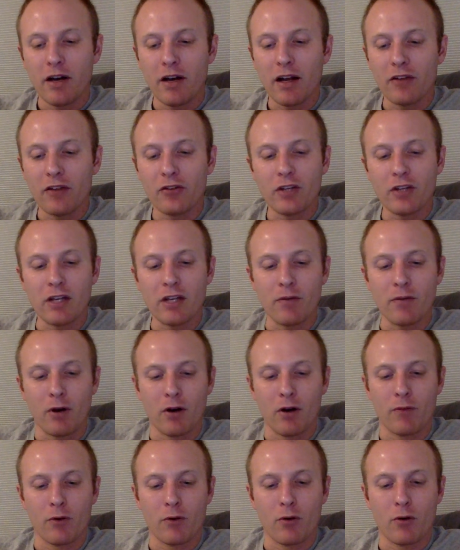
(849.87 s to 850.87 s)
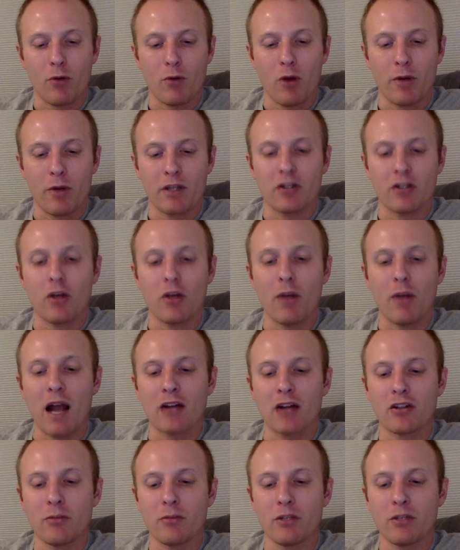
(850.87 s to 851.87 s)
Let us leave her for a moment and go
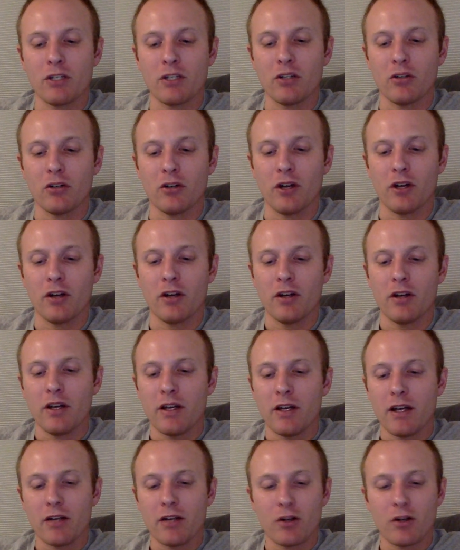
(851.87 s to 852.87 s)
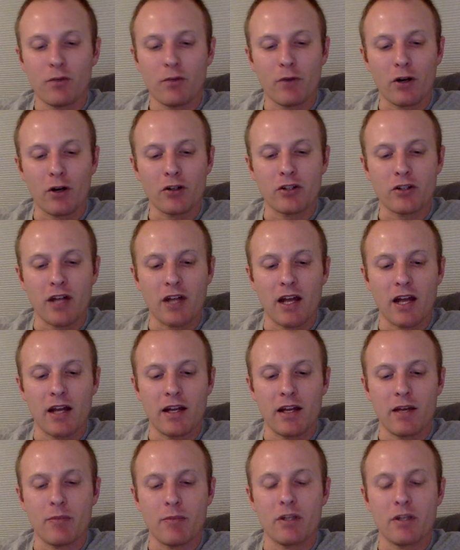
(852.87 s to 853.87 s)
back to Matilda, and her first
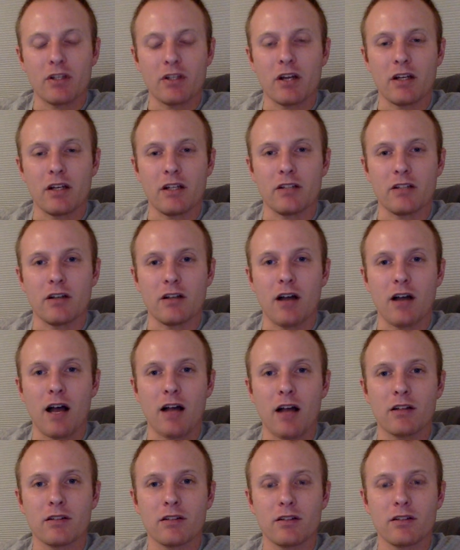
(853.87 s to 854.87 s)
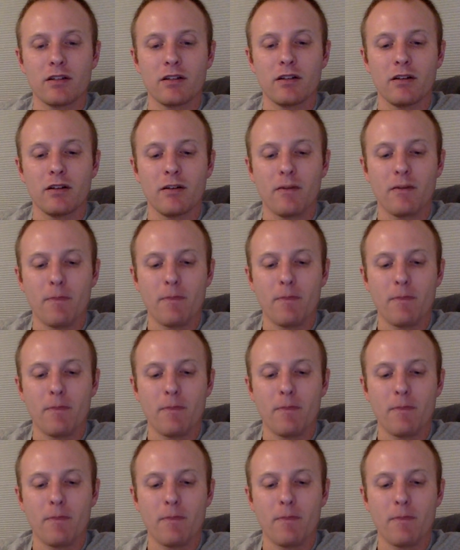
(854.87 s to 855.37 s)
day in Miss Honey's class.